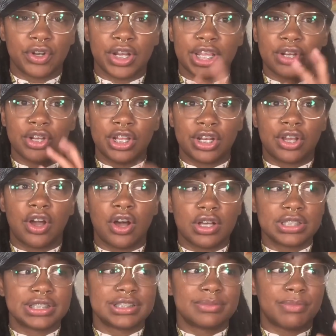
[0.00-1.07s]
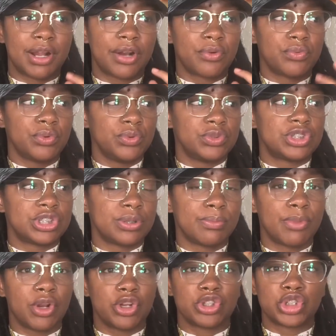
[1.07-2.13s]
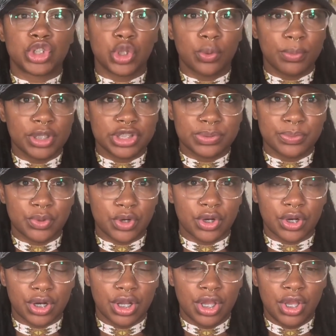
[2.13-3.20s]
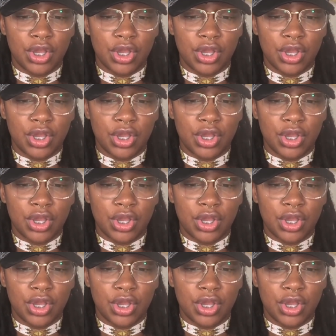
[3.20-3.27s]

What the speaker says: and it causes my roots to merge so much more